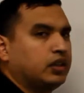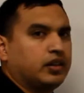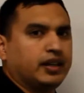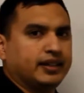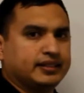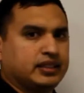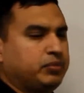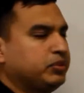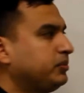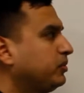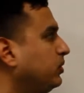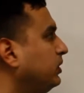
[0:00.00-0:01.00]
Right, example
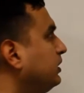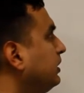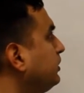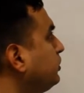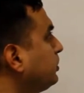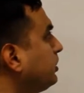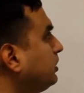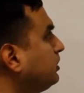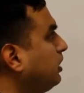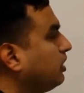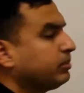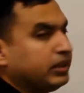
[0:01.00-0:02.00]
number one is just going to
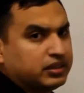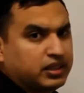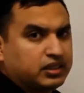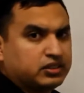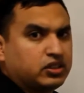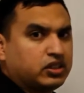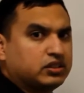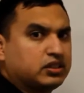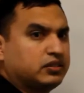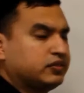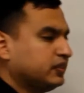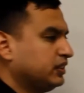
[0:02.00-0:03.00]
talk about, kind of start us
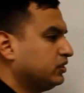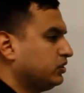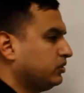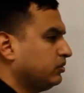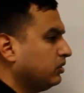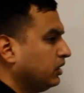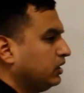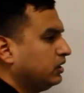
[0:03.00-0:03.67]
off into